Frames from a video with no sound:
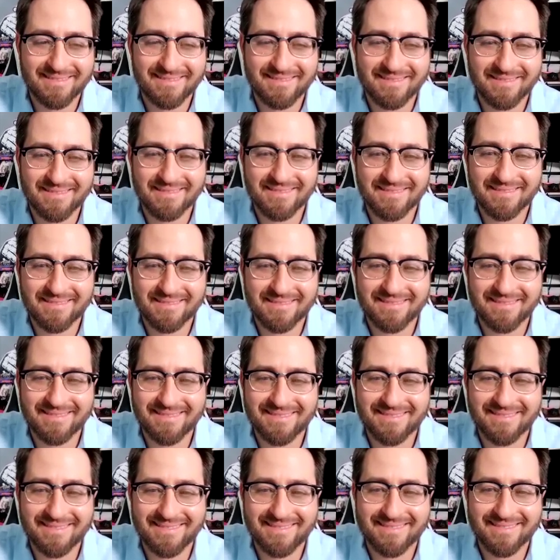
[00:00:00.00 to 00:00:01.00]

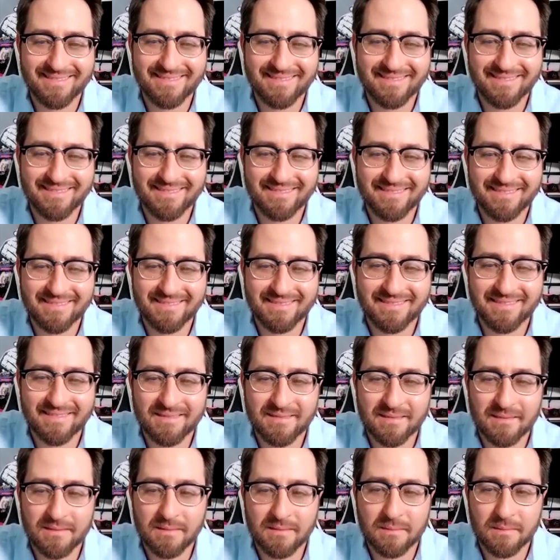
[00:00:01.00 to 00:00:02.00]

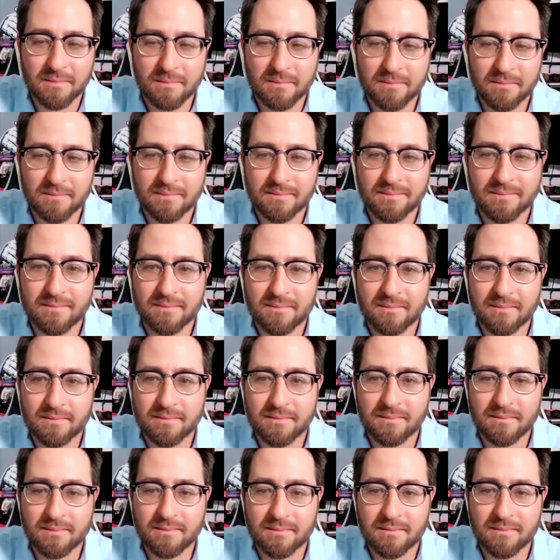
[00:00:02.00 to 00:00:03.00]

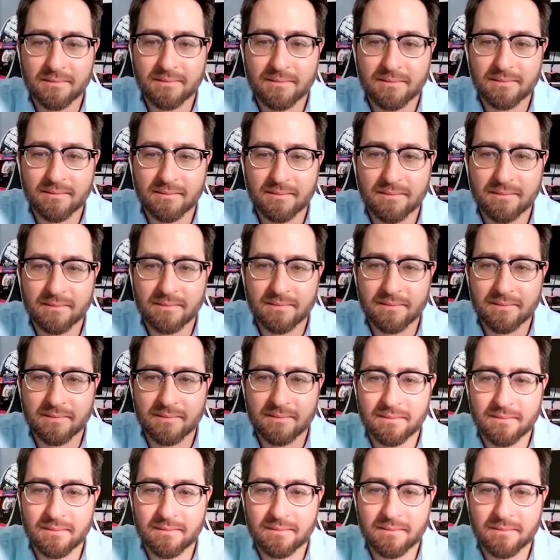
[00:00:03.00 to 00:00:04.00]

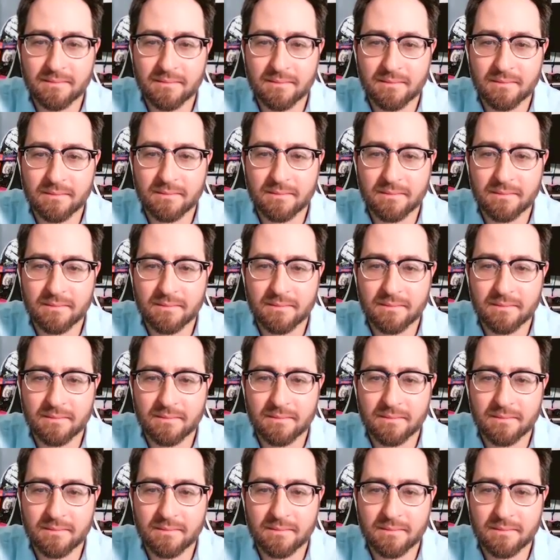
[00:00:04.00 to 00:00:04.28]
[no speech]